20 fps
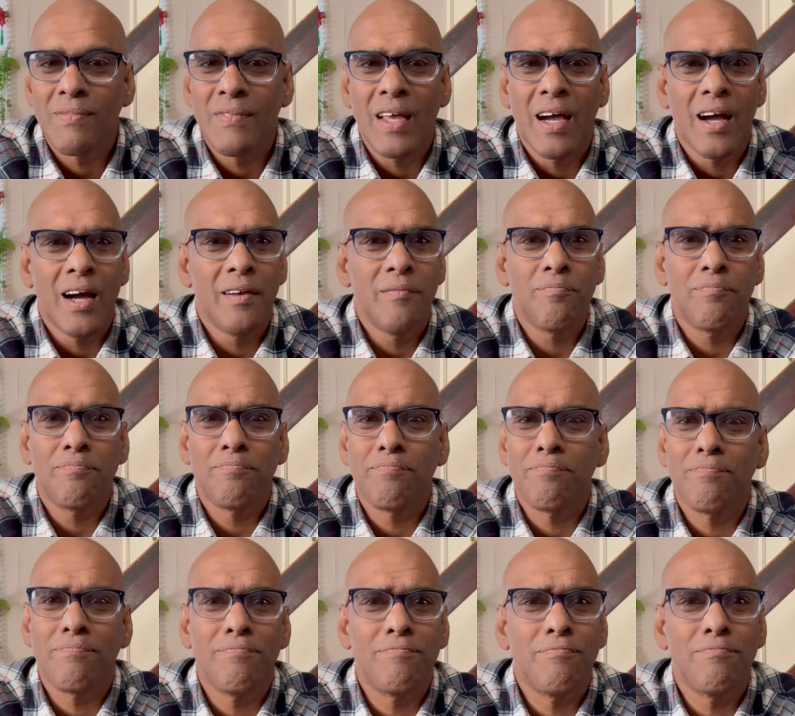And
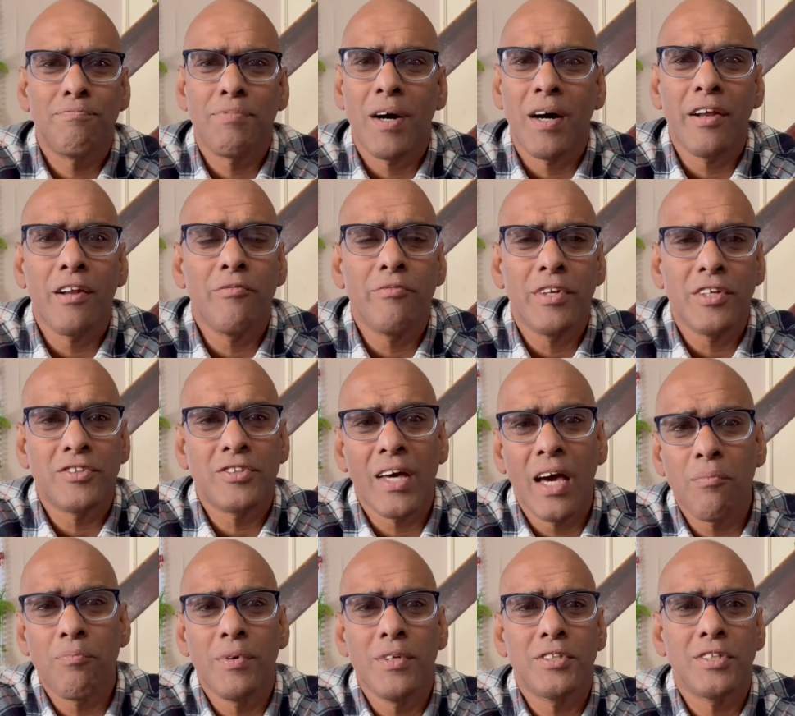part of
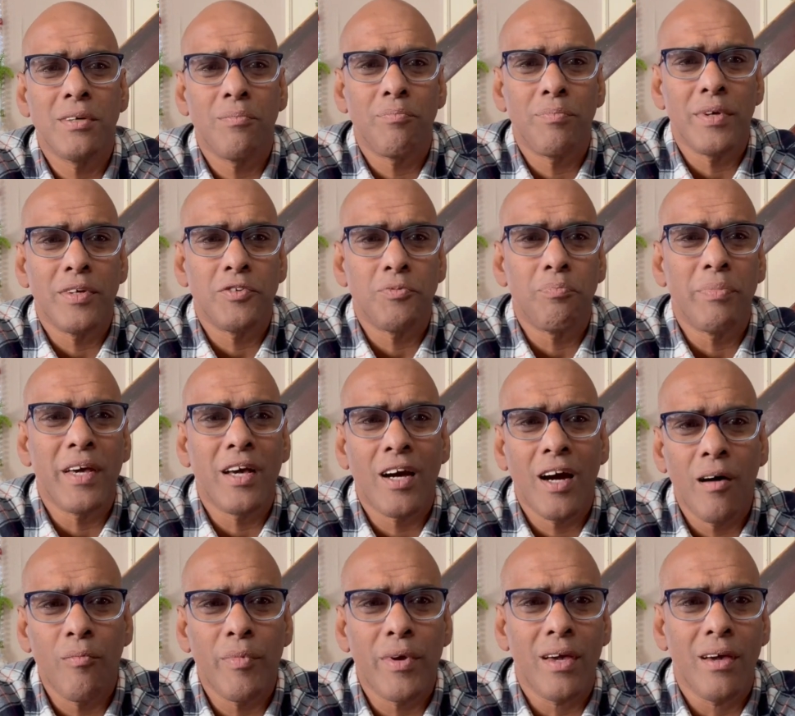discipleship is
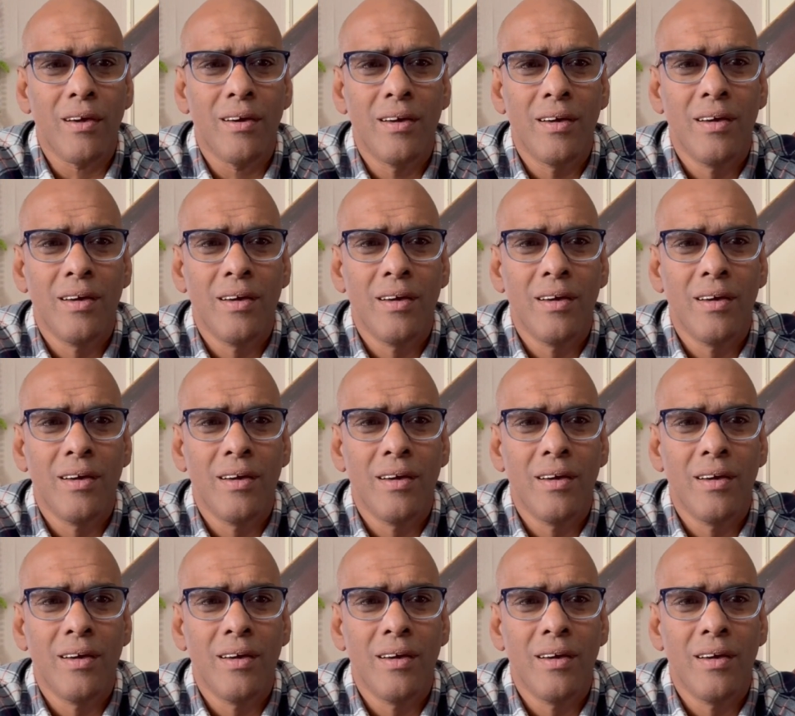becoming